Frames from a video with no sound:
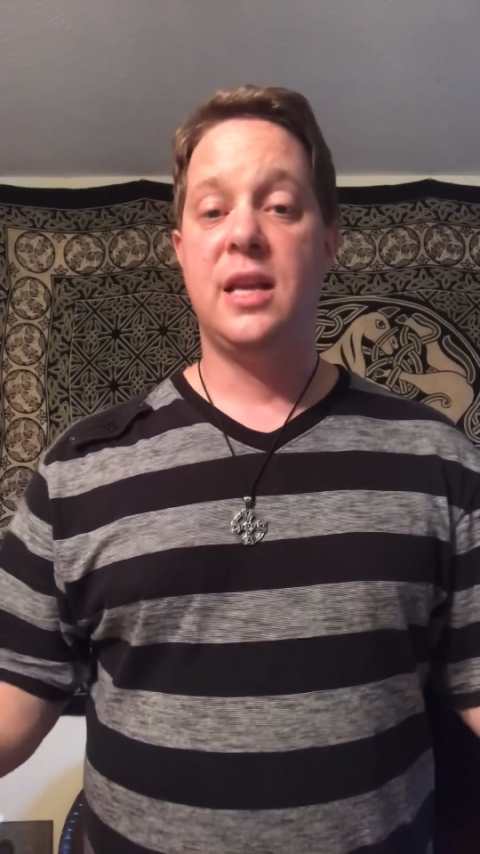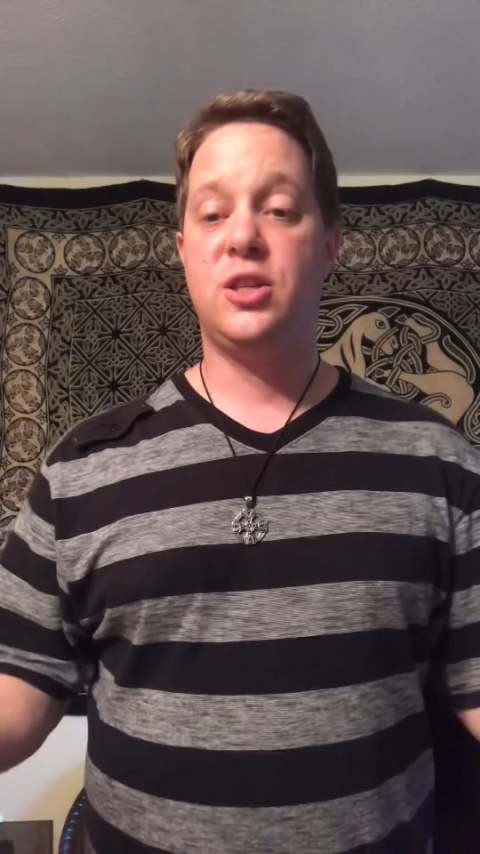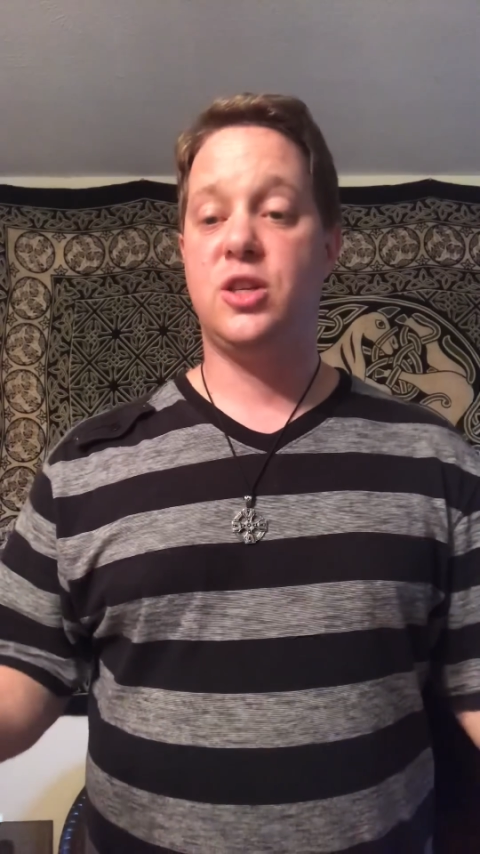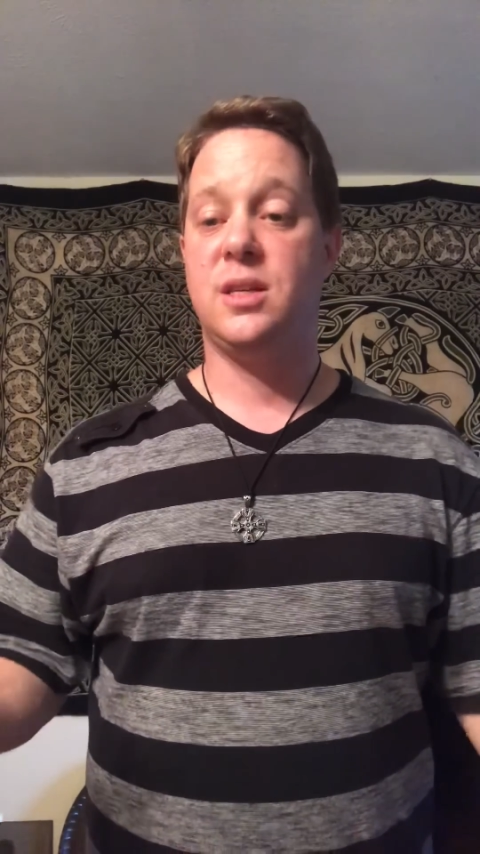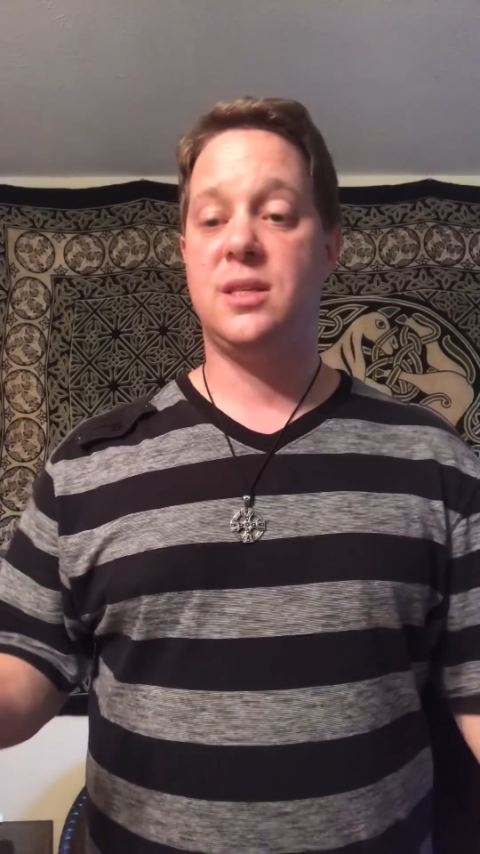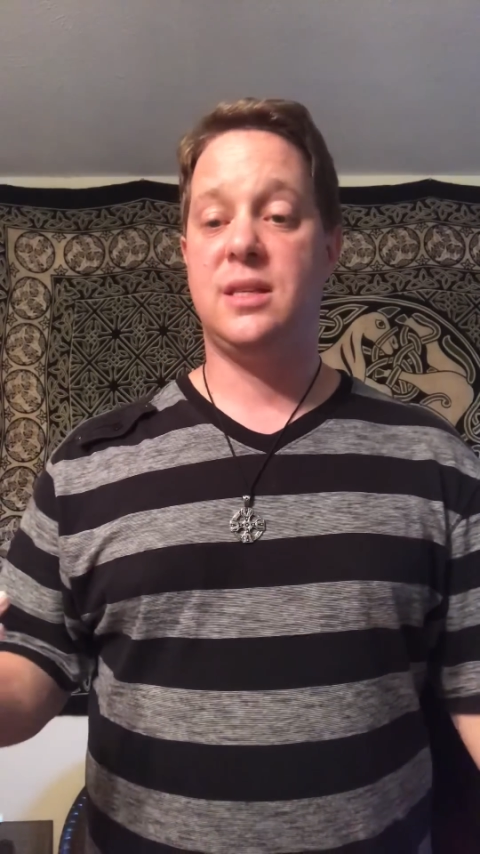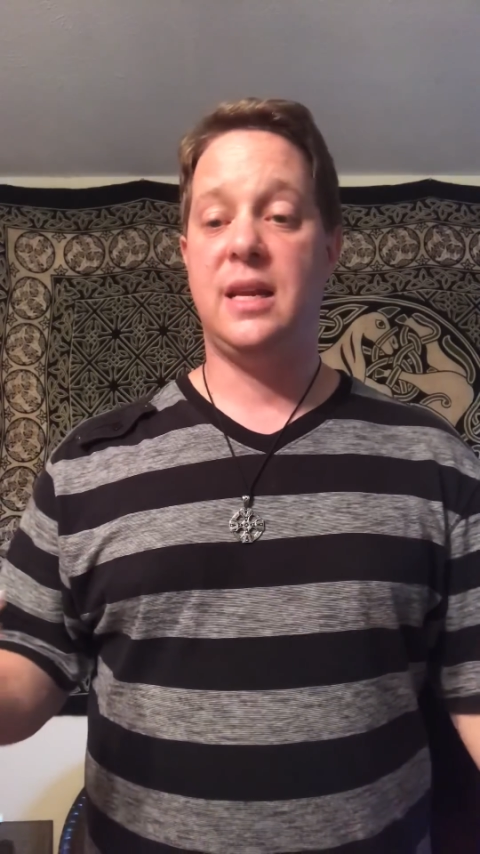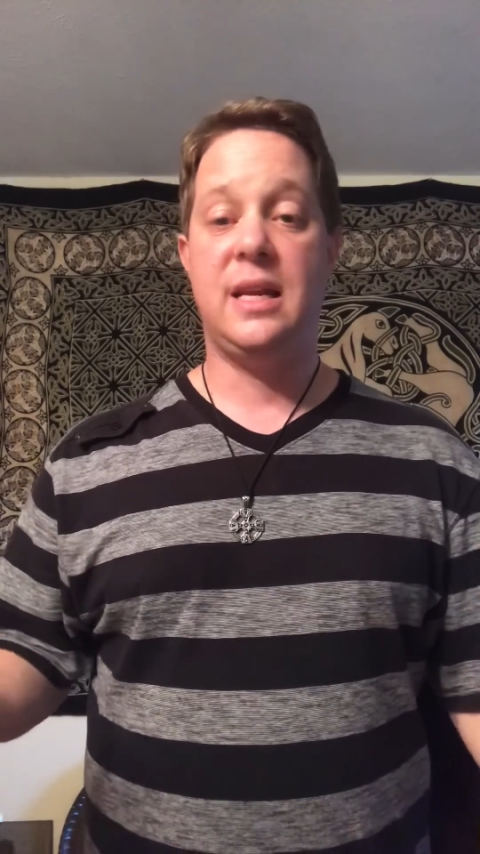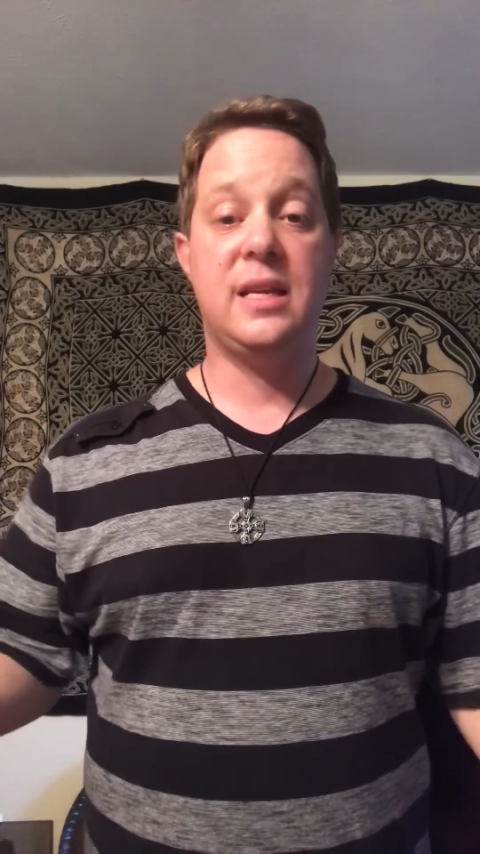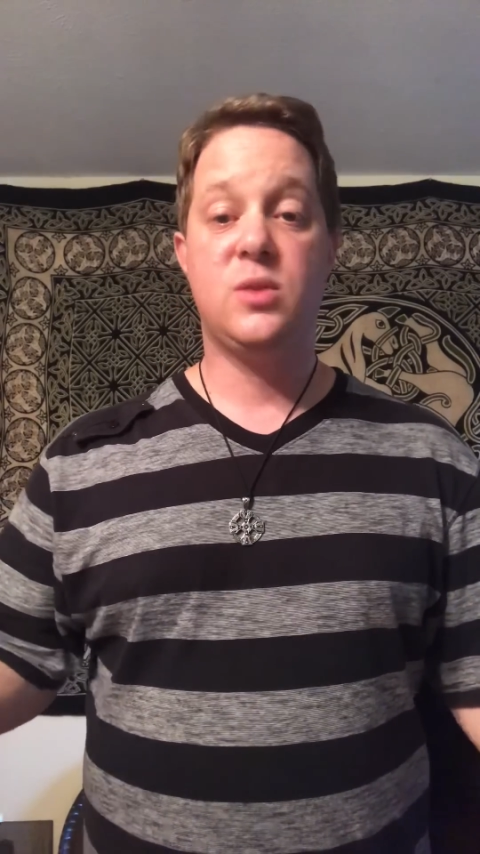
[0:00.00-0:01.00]

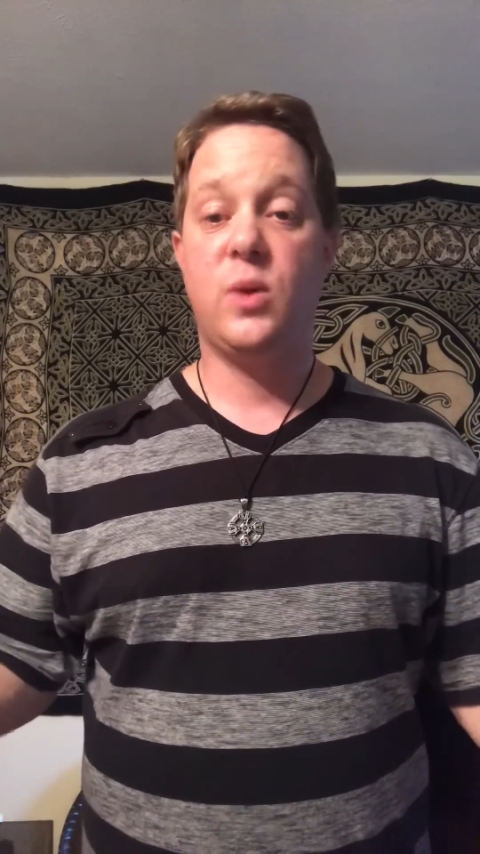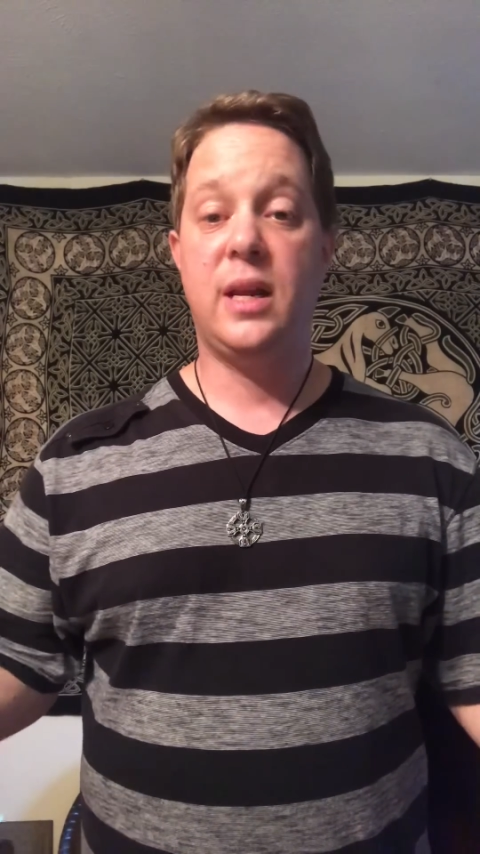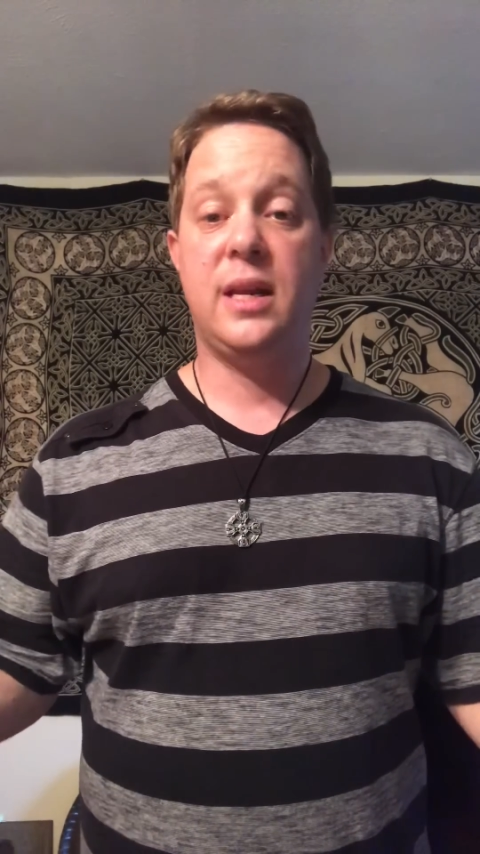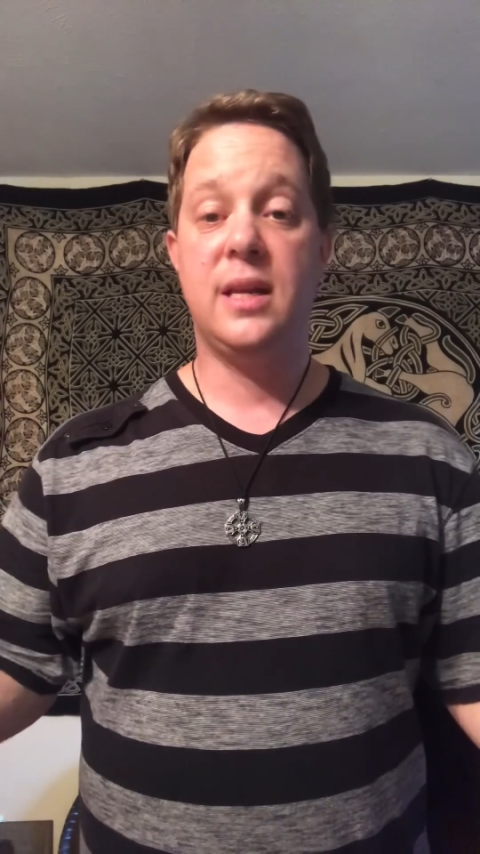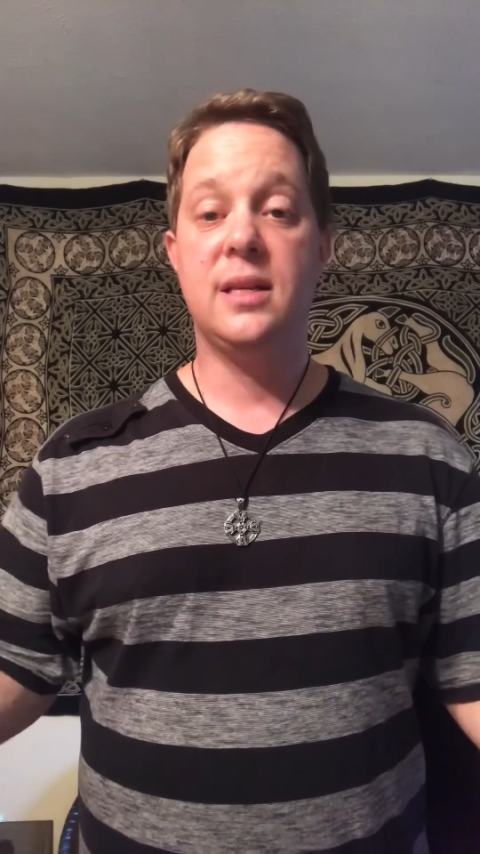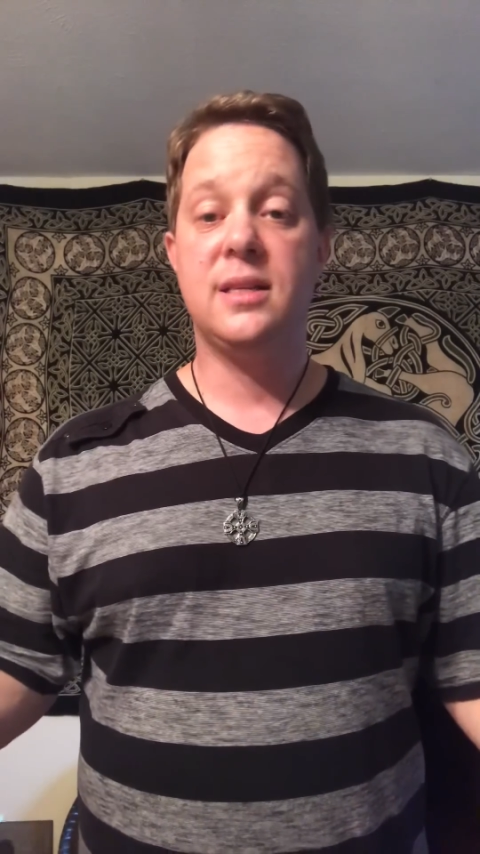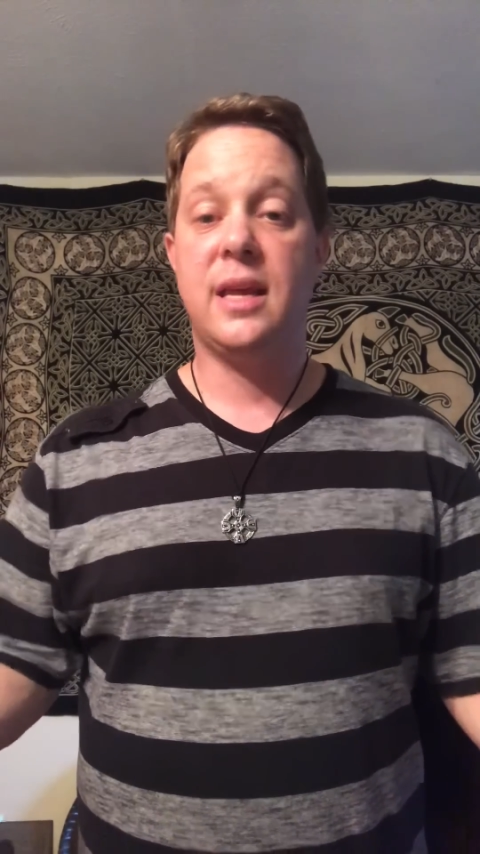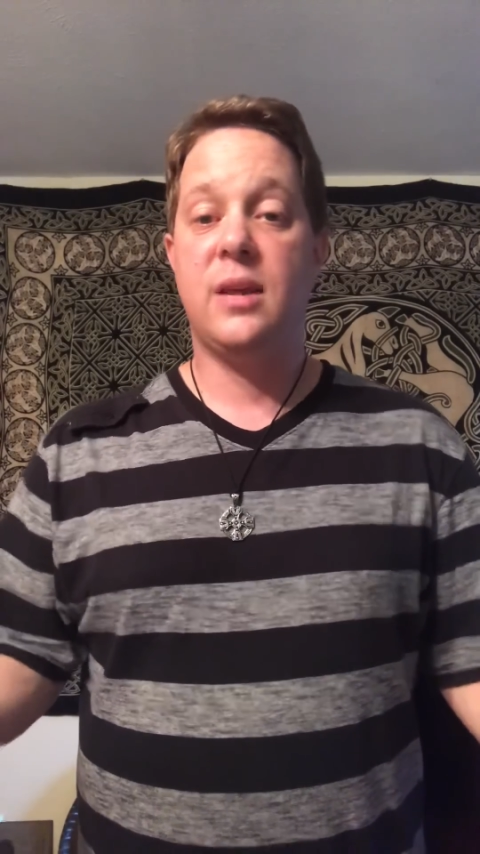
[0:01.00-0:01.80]
It is what it is,